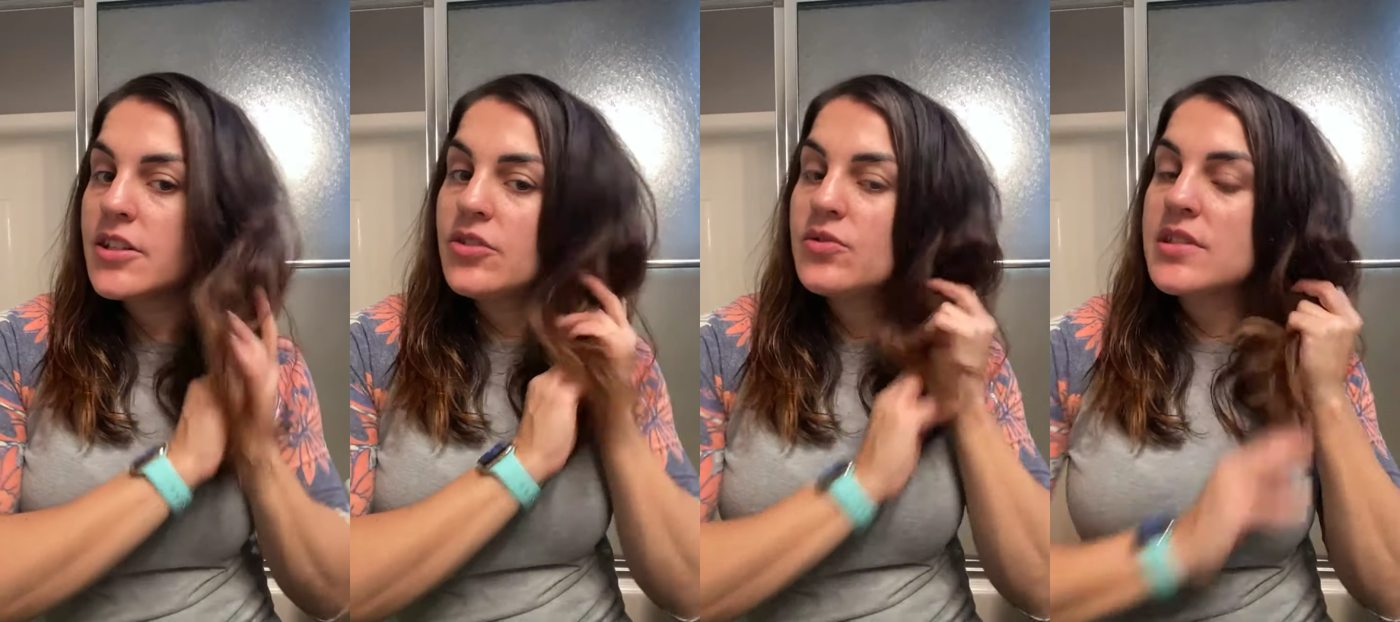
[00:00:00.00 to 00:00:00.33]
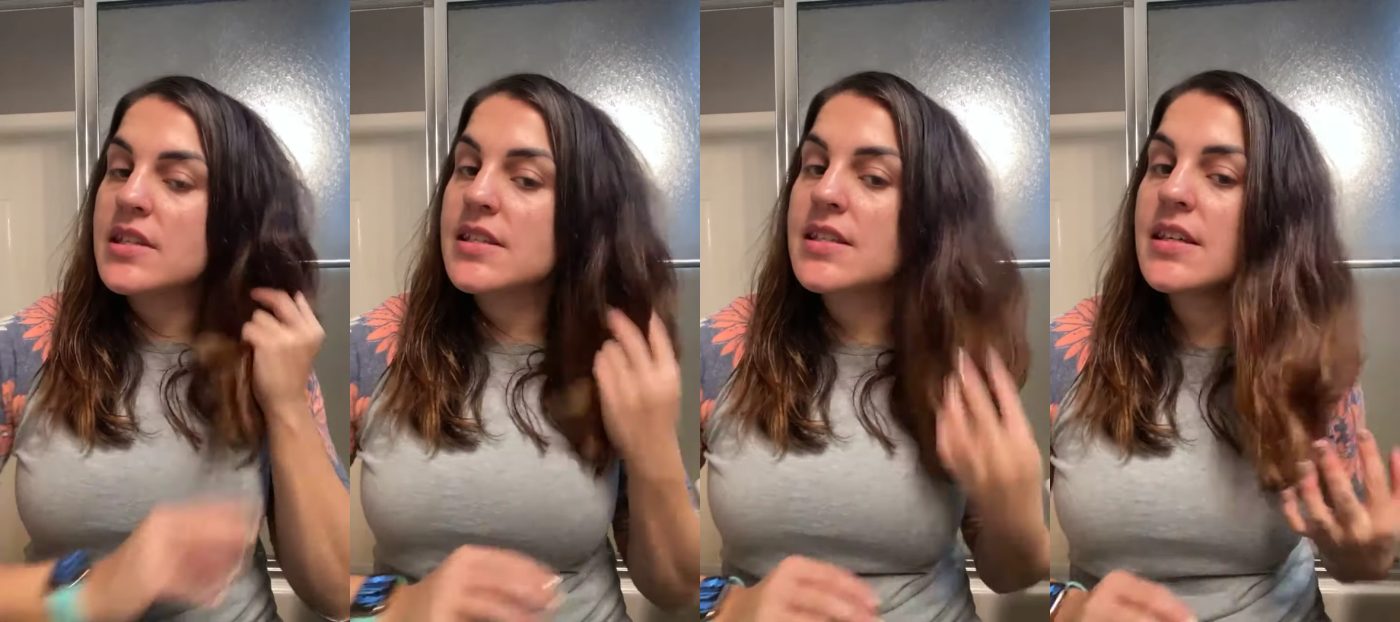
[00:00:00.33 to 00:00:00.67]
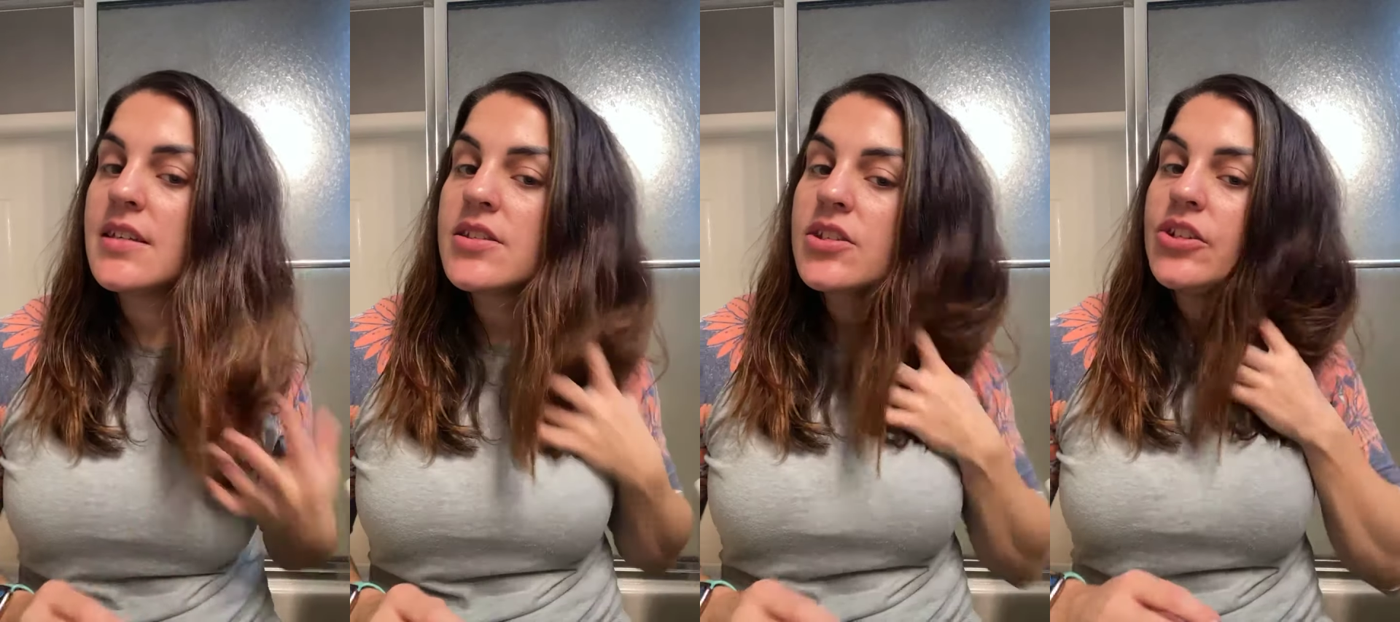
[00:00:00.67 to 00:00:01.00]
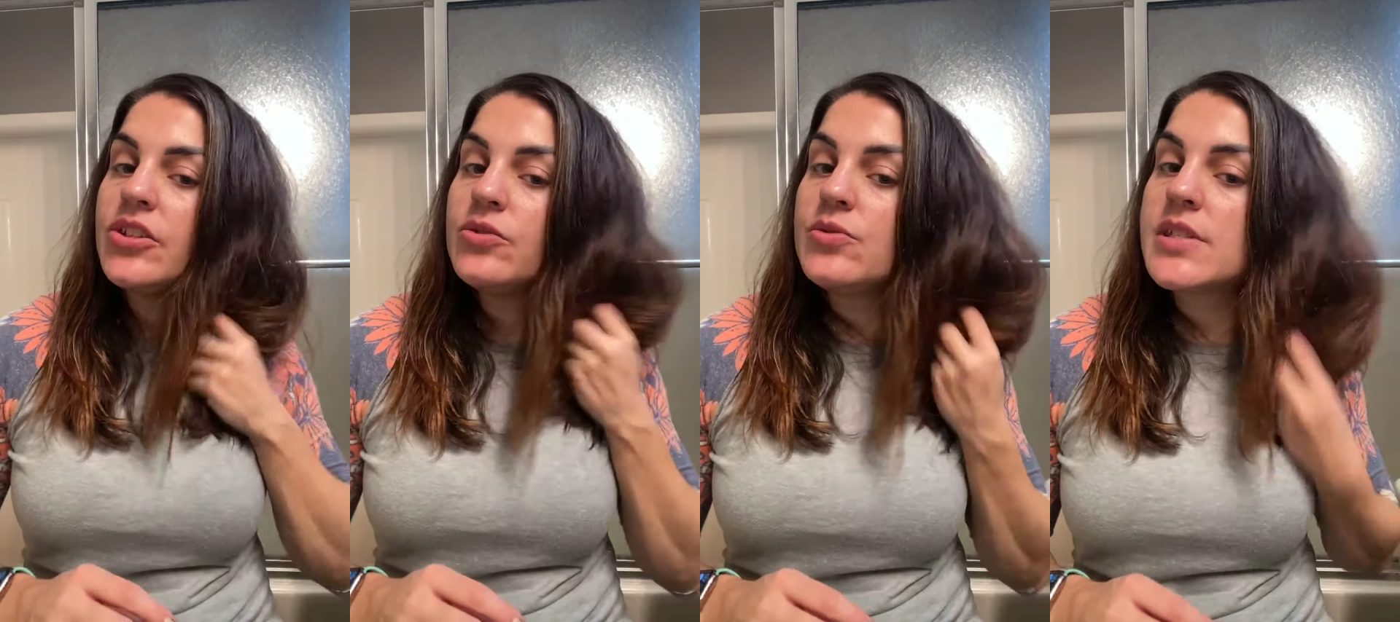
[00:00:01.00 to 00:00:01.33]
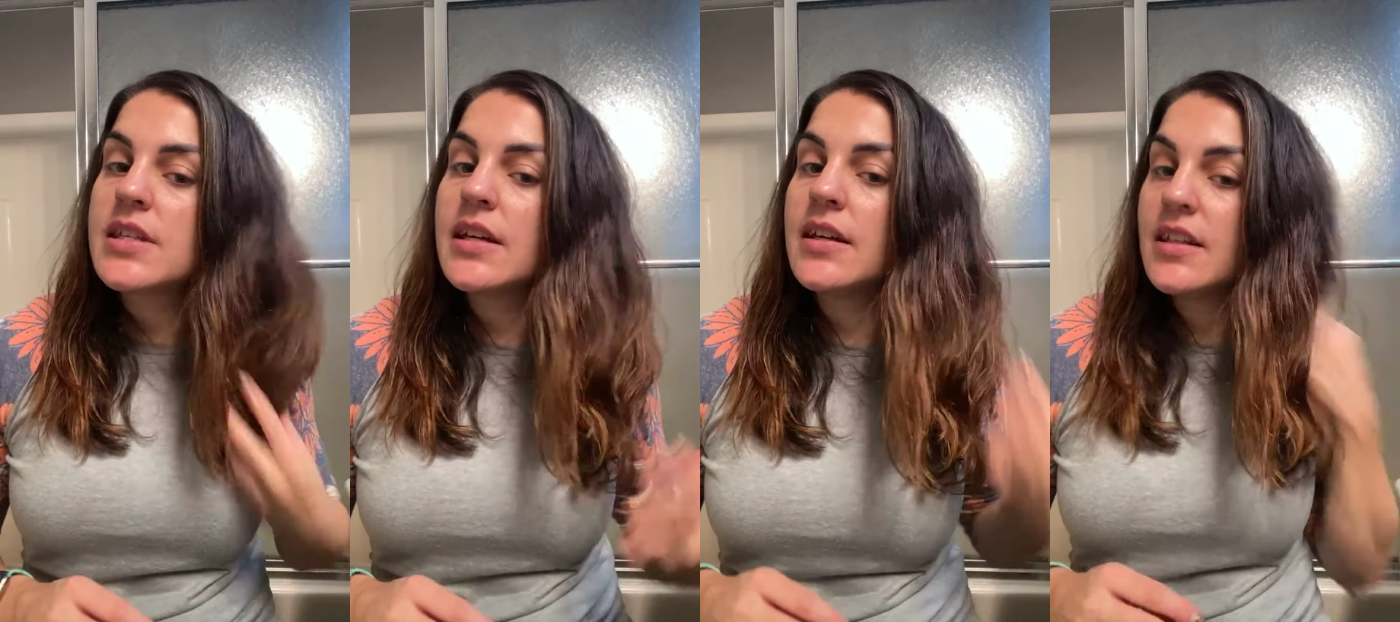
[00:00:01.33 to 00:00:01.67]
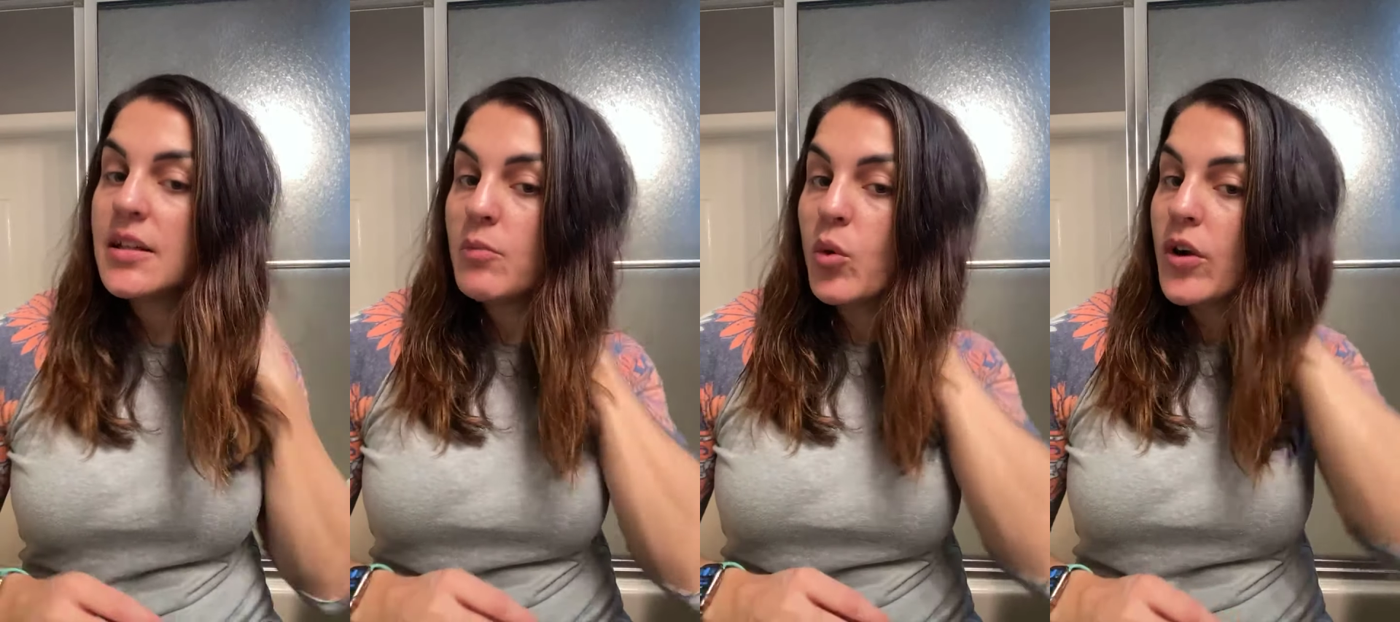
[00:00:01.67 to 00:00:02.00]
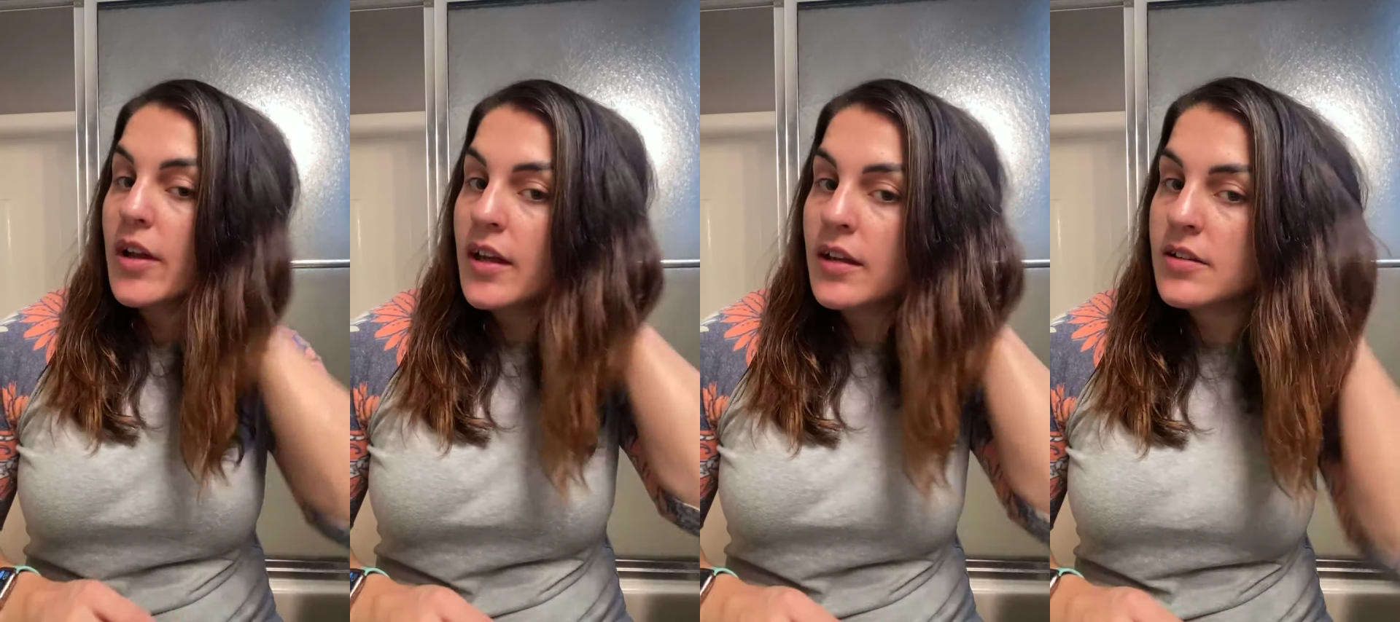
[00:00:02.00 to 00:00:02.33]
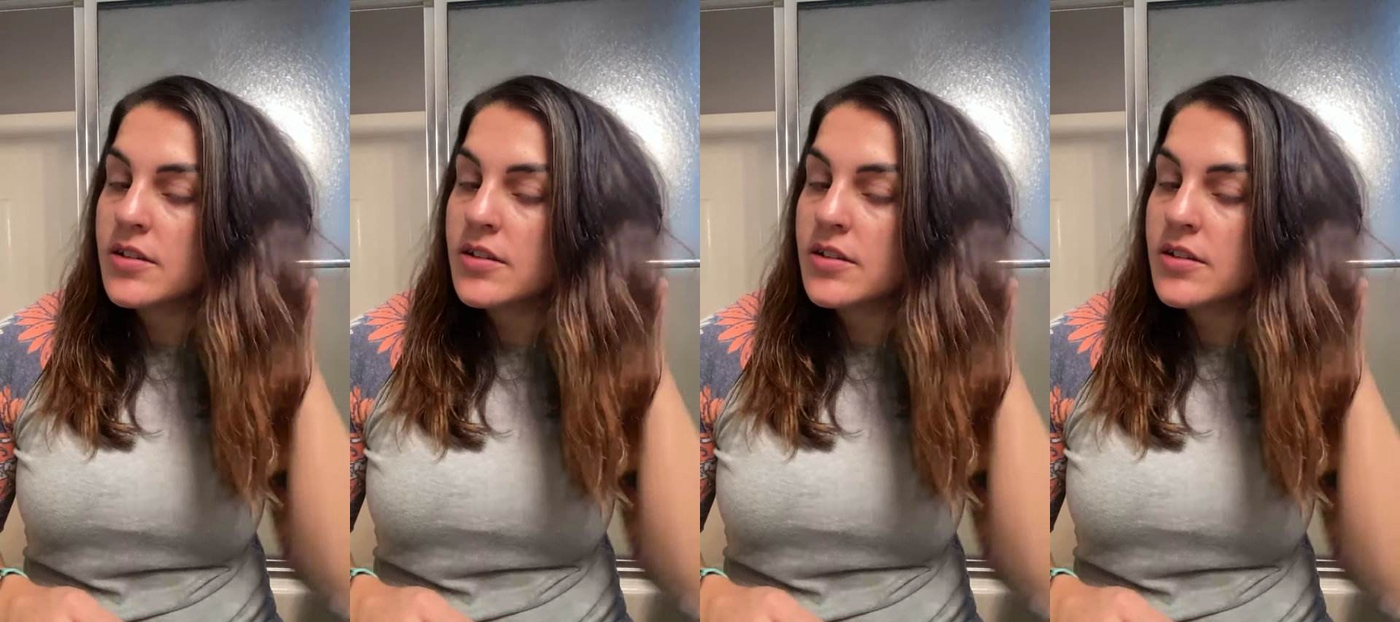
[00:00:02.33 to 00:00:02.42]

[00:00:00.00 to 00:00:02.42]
use this is to use it in the morning.